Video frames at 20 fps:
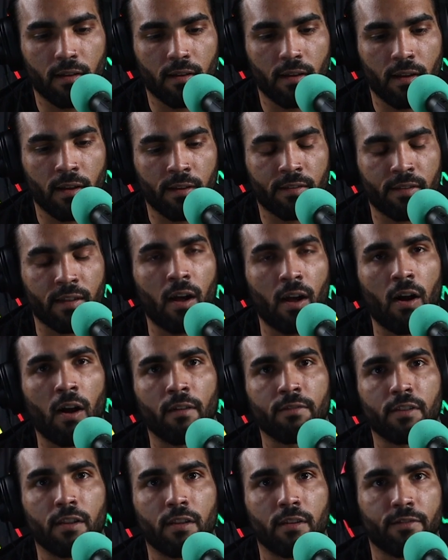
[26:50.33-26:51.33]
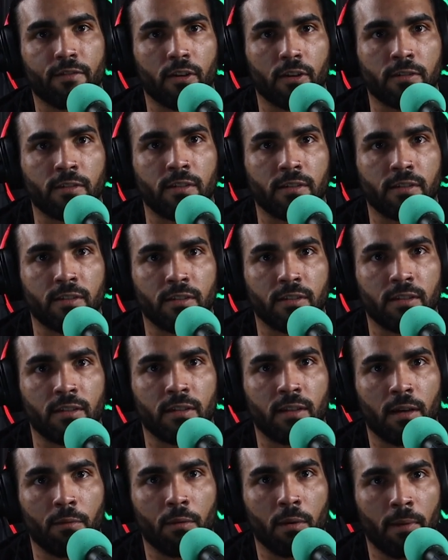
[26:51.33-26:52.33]
it's not often the first decision
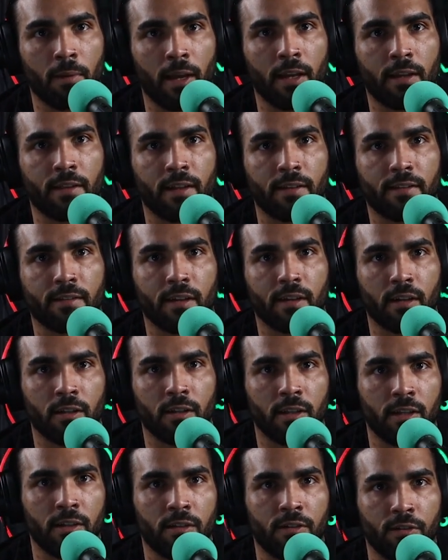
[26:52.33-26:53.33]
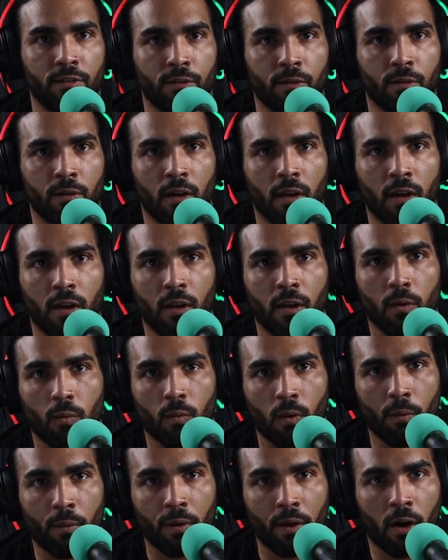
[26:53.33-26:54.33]
that we make that's going to lead to
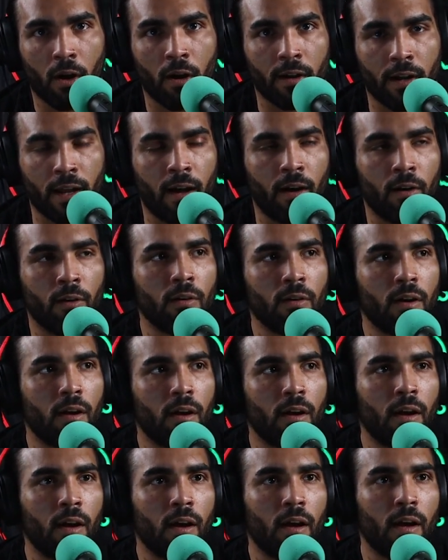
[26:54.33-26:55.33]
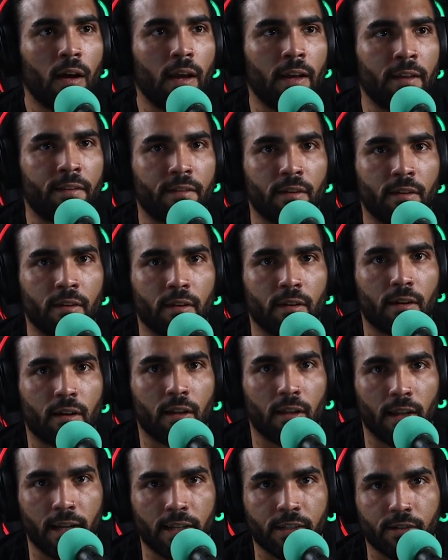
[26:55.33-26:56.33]
where we are now. It's a
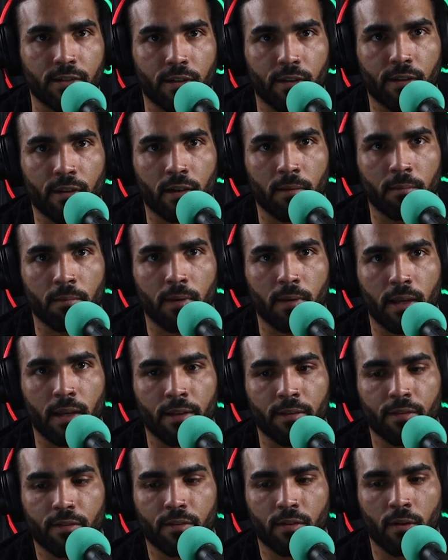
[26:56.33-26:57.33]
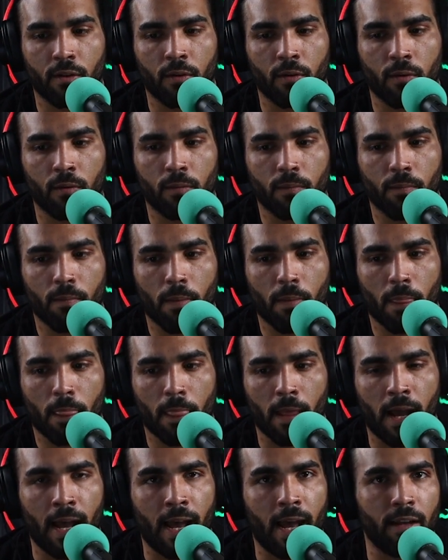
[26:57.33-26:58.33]
collection of them. And so
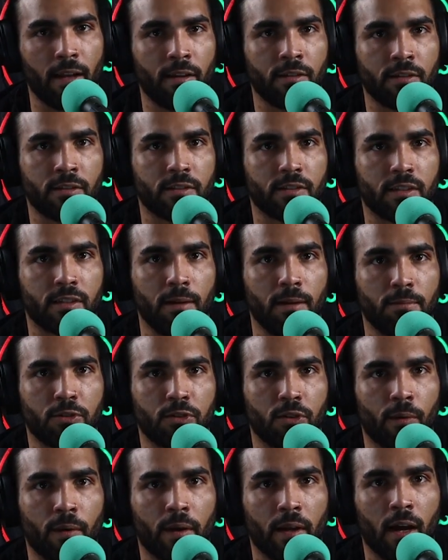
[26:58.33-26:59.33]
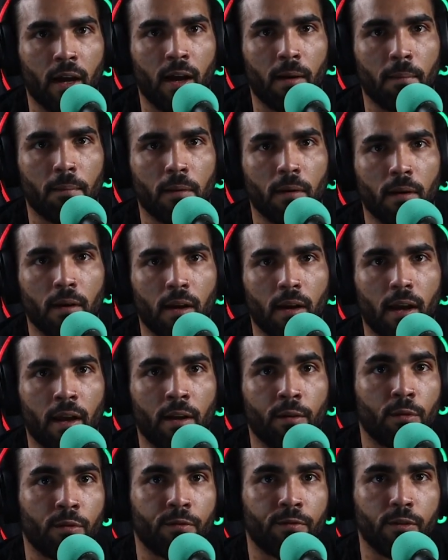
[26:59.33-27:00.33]
I had to just keep showing up
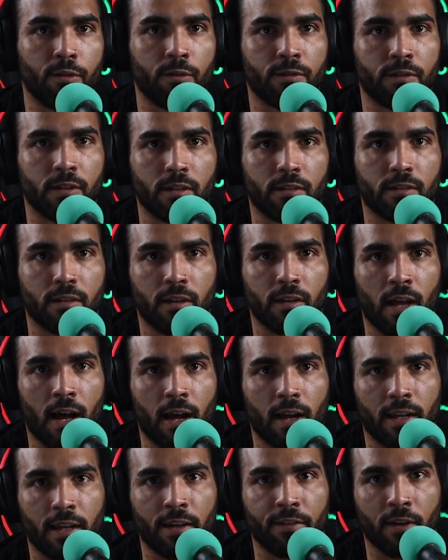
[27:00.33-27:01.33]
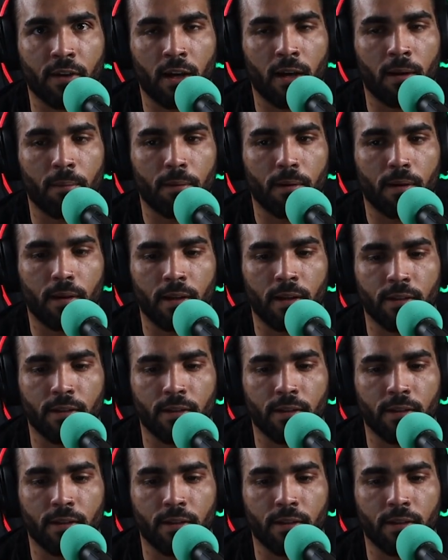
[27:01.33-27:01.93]
and refusing to not give up. And